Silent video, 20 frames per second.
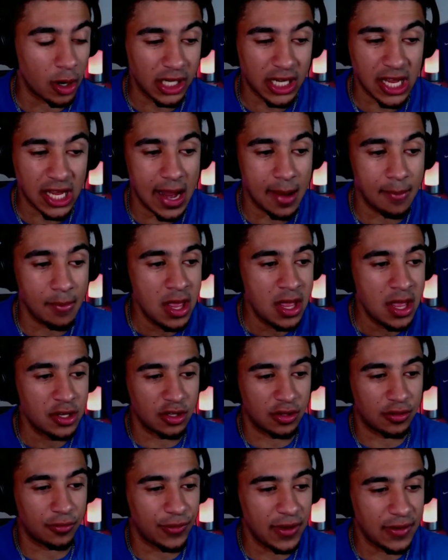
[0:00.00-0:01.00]
game,
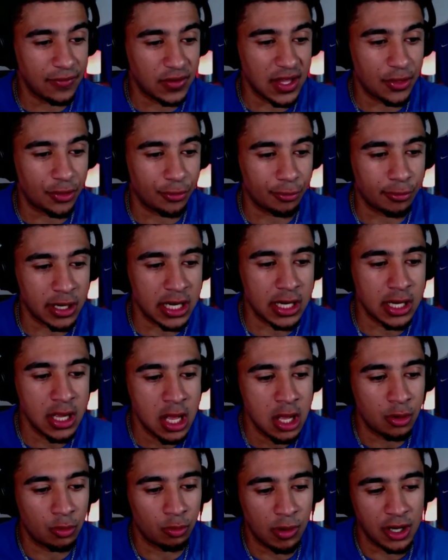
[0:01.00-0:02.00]
just 52
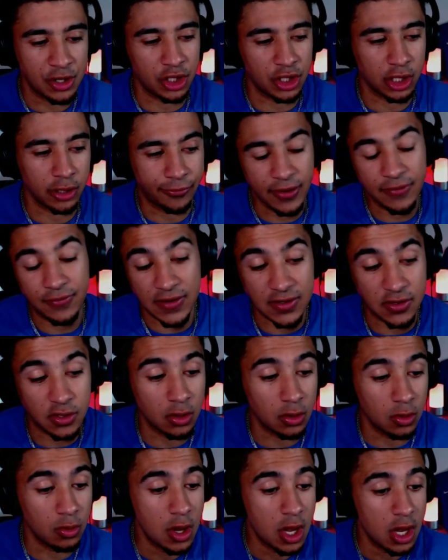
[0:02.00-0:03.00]

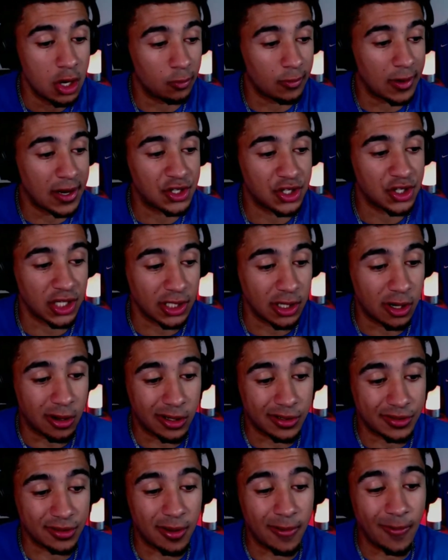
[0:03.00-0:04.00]
rushing
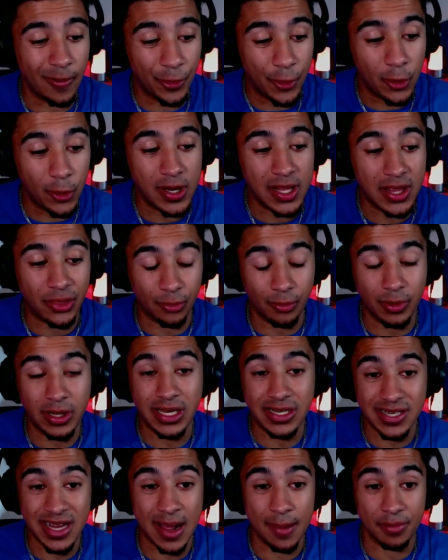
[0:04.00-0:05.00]
yards on 33
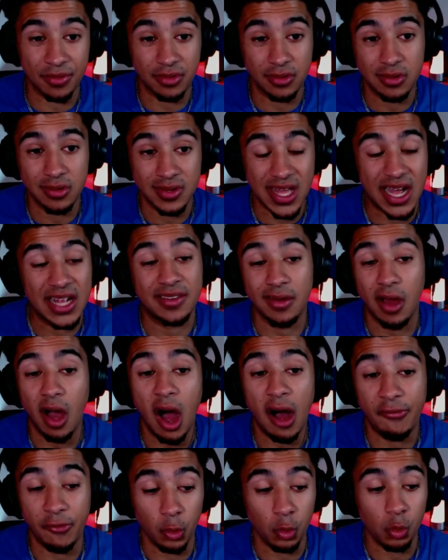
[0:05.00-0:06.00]
attempts. That's
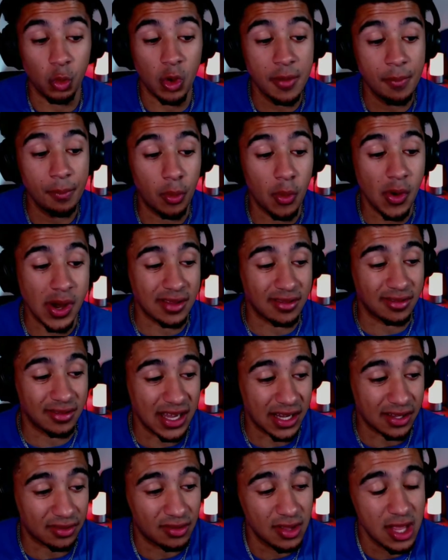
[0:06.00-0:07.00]
awful.
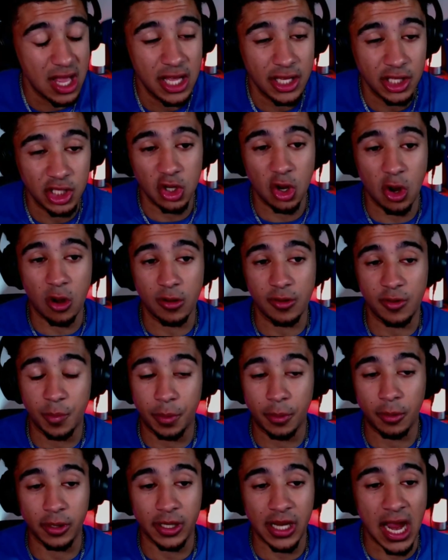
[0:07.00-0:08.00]
1.6 yards
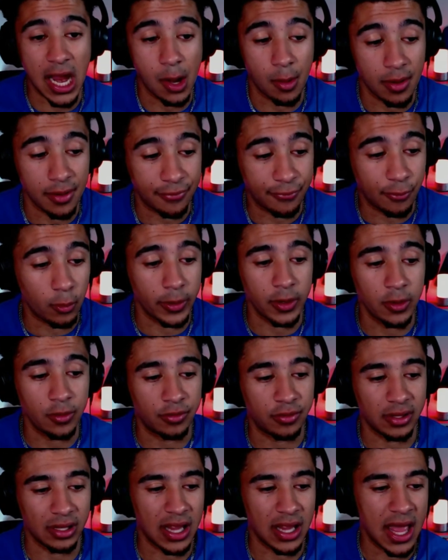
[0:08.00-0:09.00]
per carry for
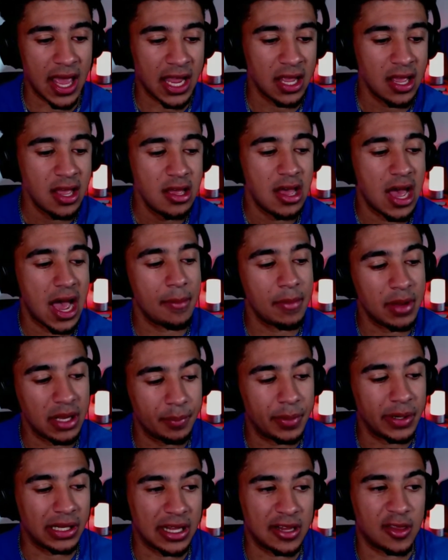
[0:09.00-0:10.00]
UCLA. I mean,
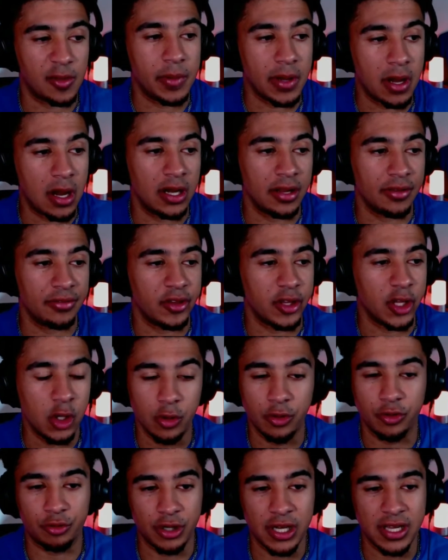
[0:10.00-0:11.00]
but let's be honest, the
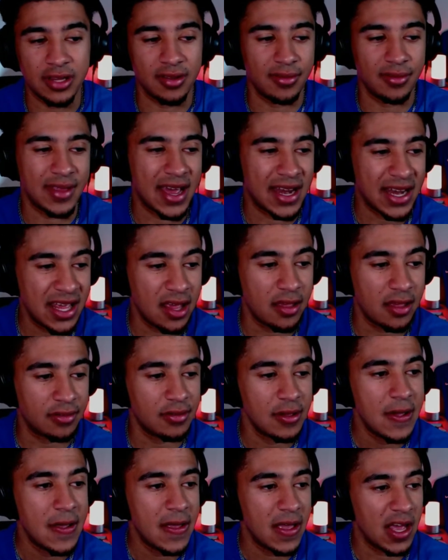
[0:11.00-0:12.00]
huge reason that is
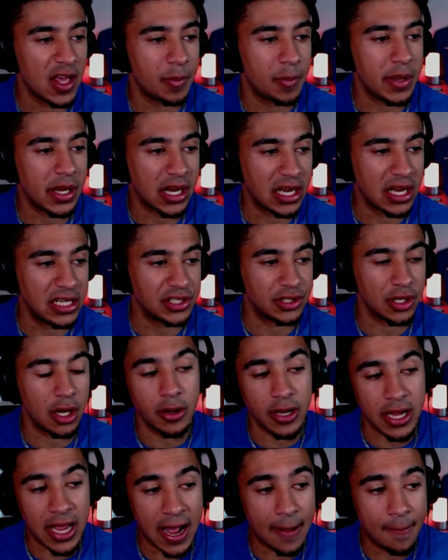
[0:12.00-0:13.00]
because, oh
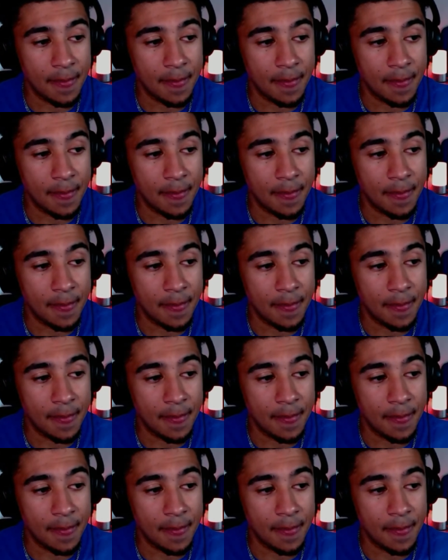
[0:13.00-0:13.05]
yeah,